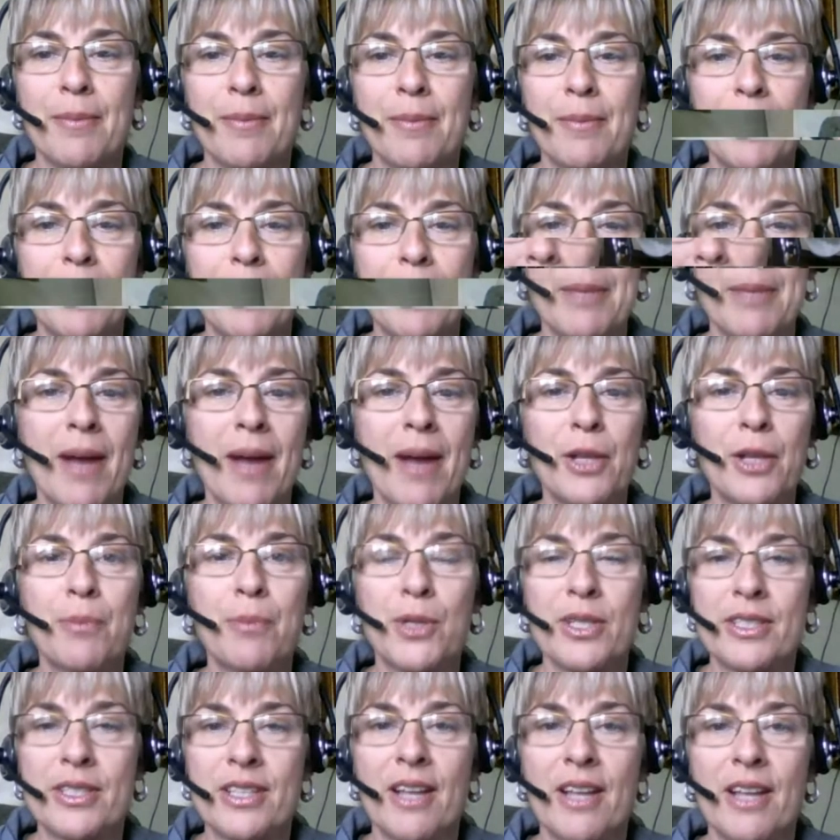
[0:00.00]
a big pile of
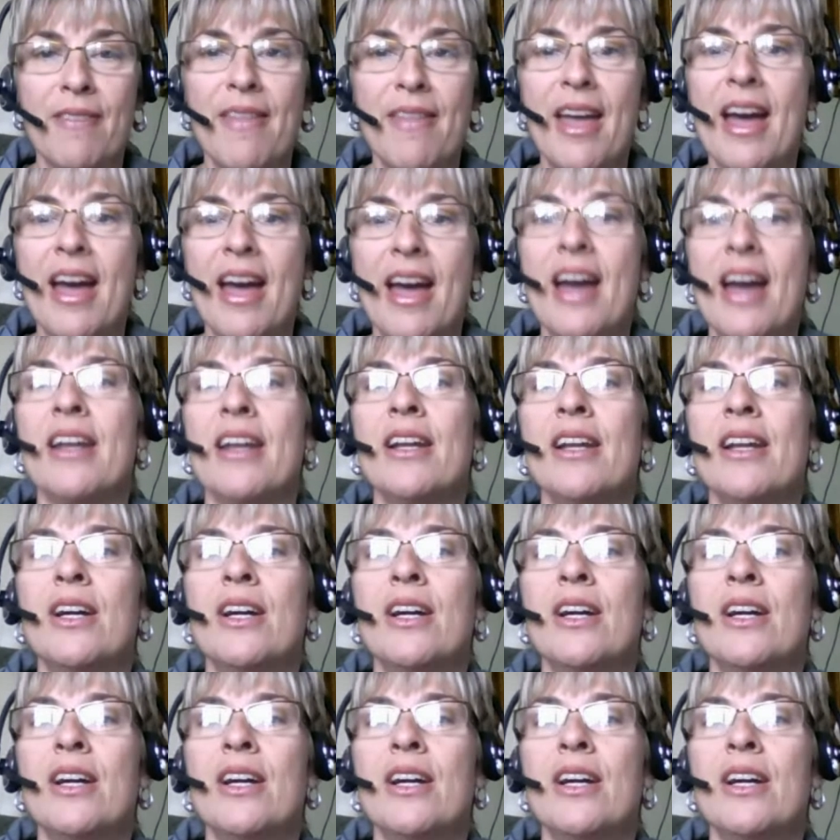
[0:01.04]
books on that.